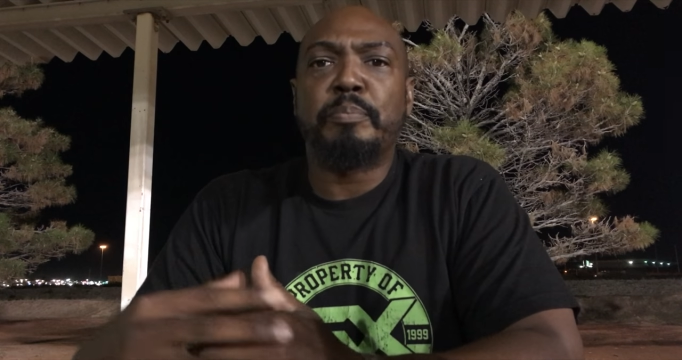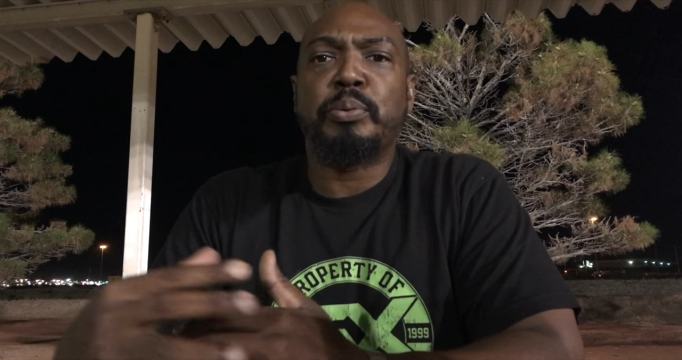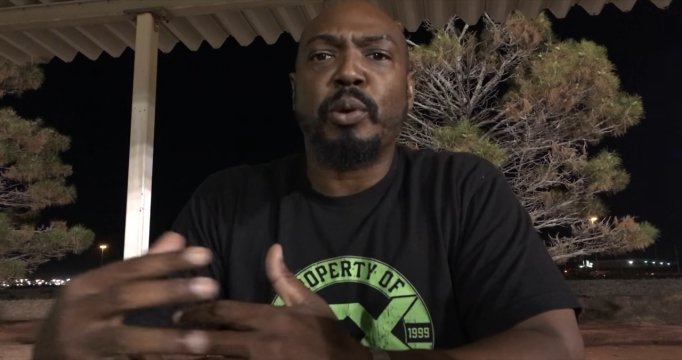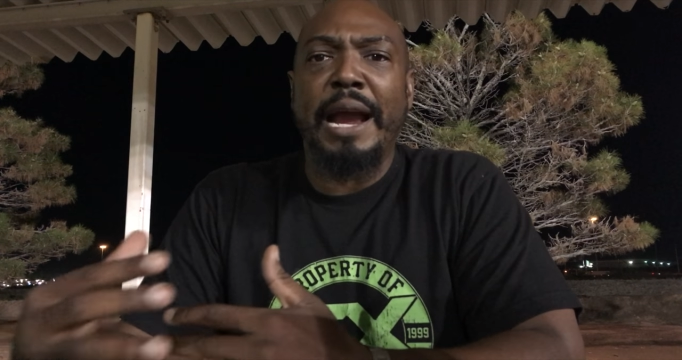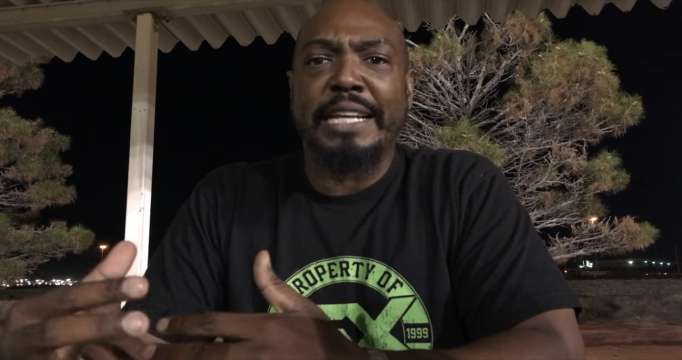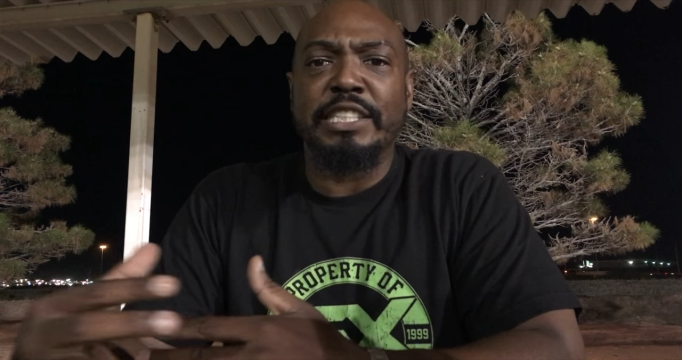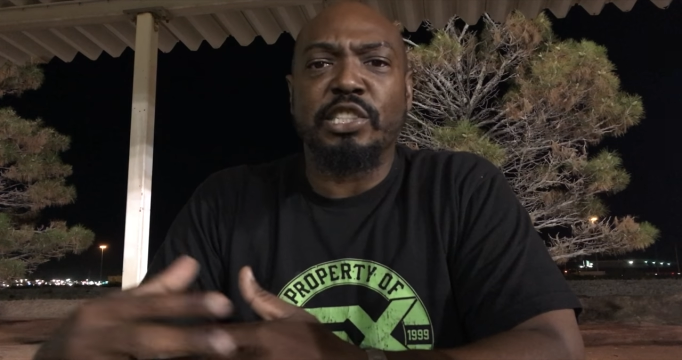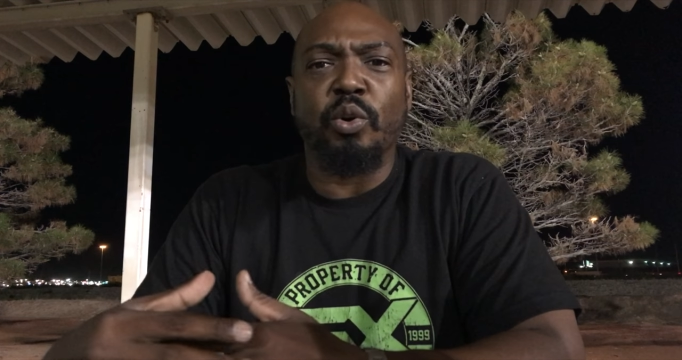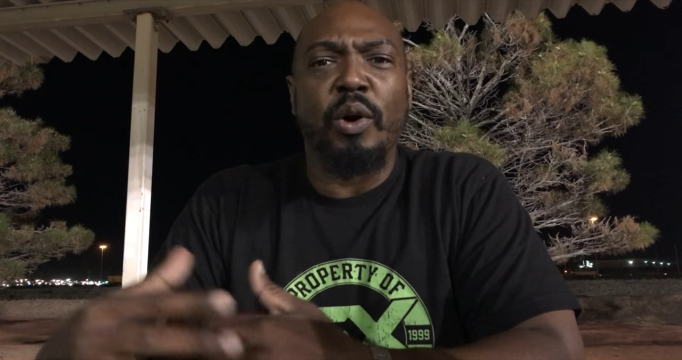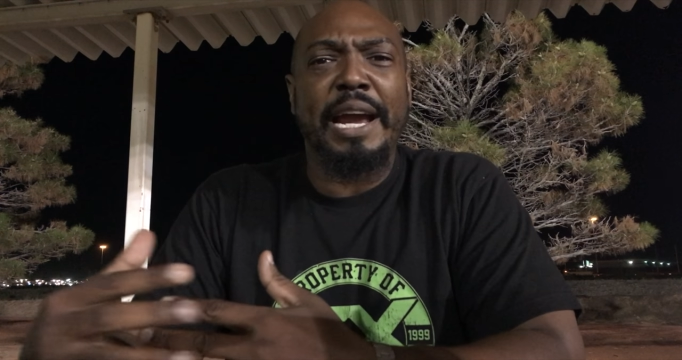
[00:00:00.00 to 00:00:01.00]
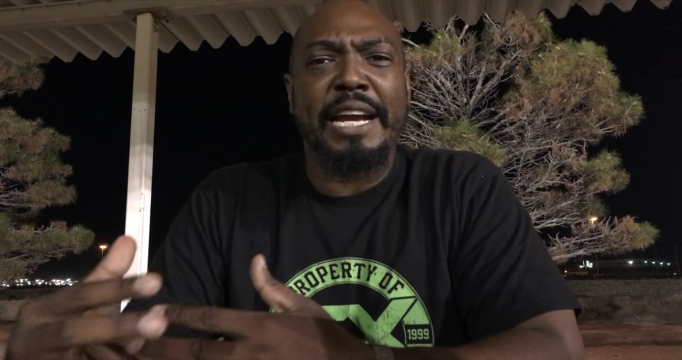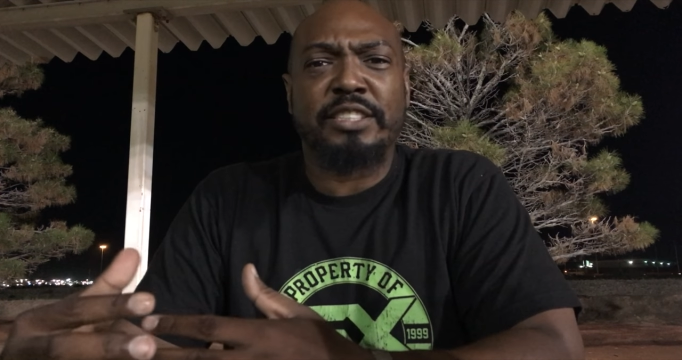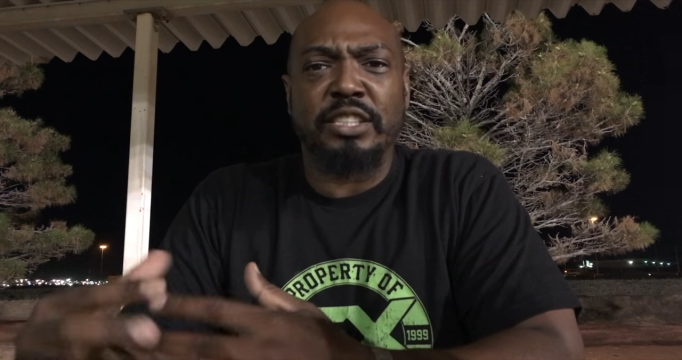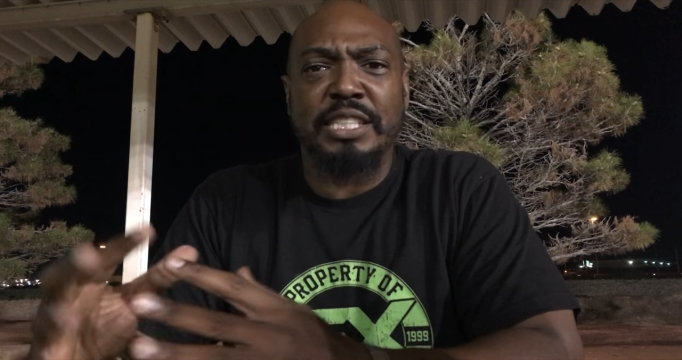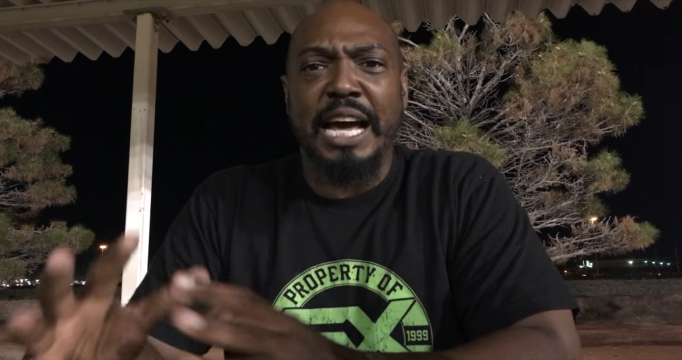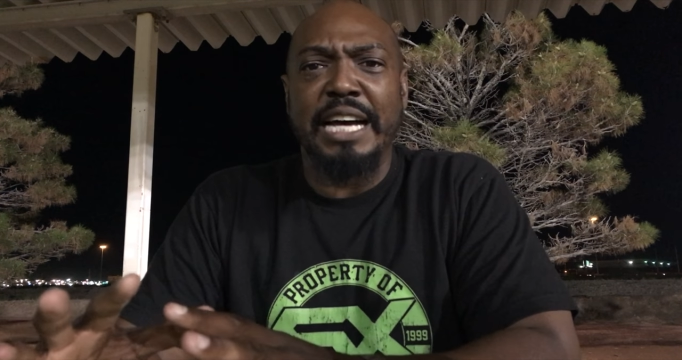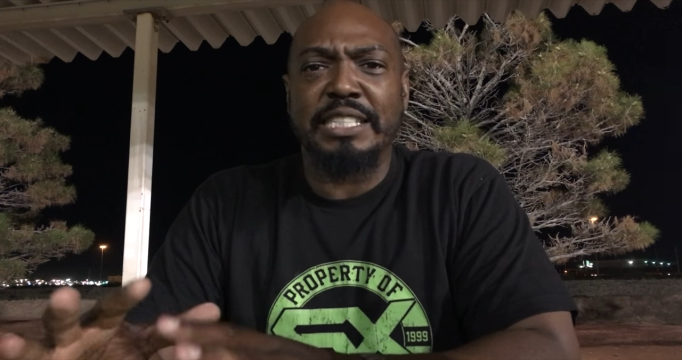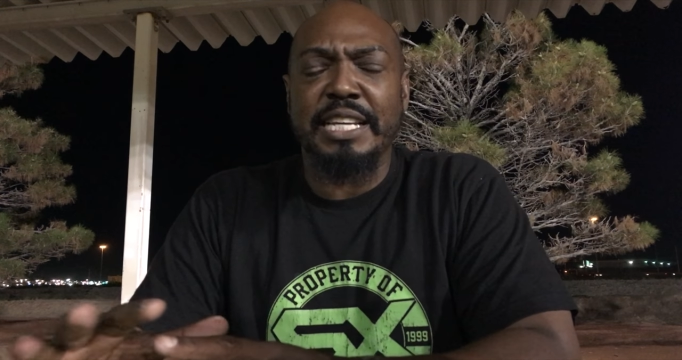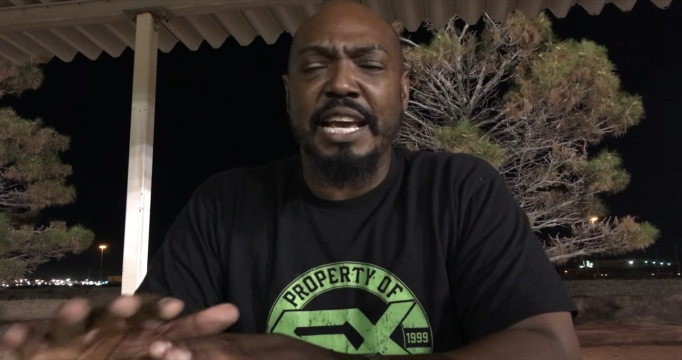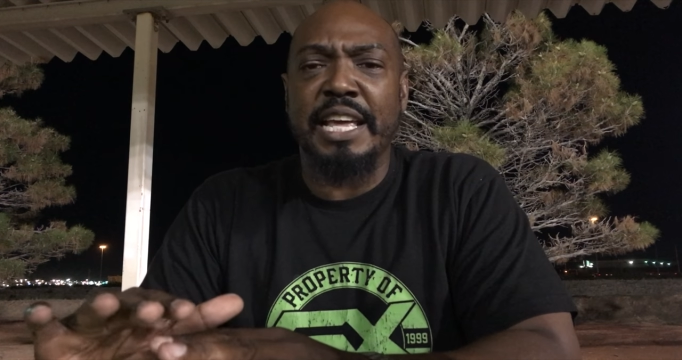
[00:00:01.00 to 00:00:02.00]
practice or
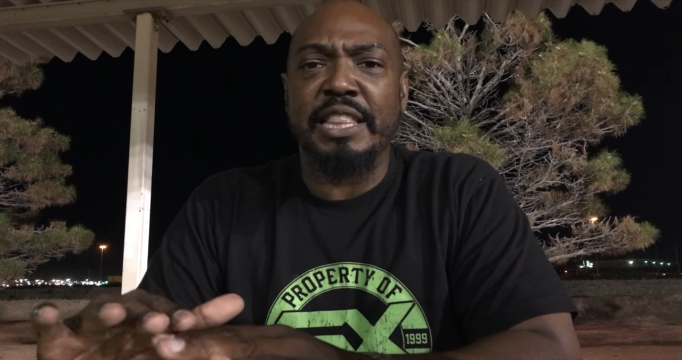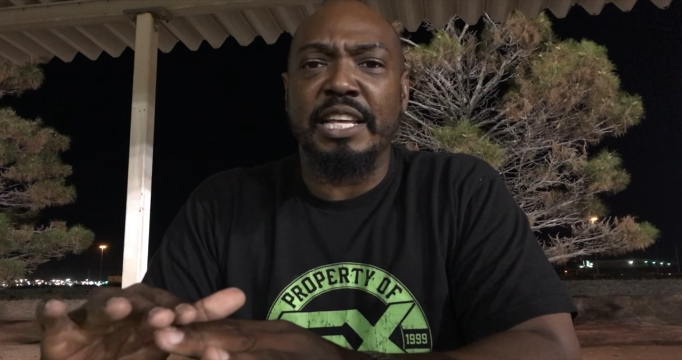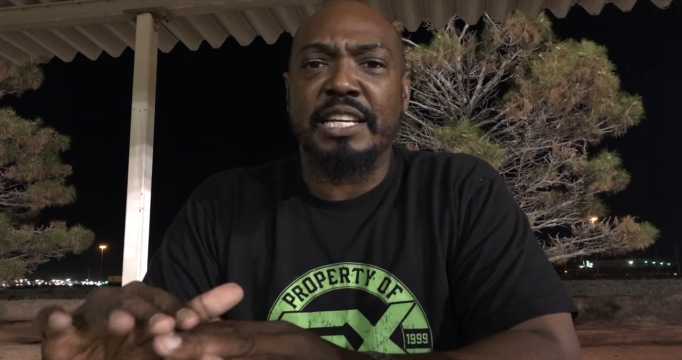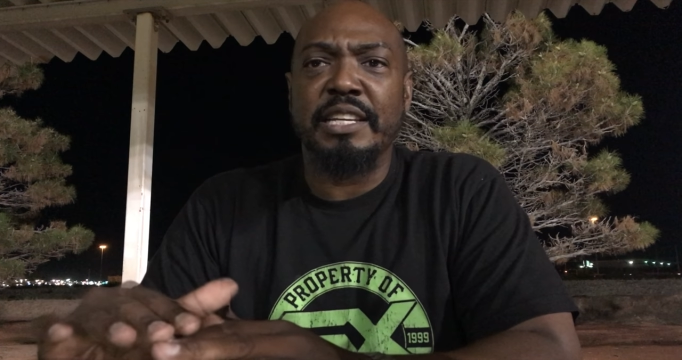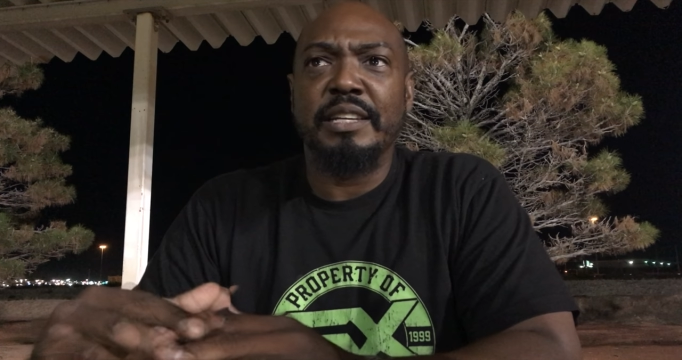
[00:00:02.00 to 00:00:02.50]
exercise in the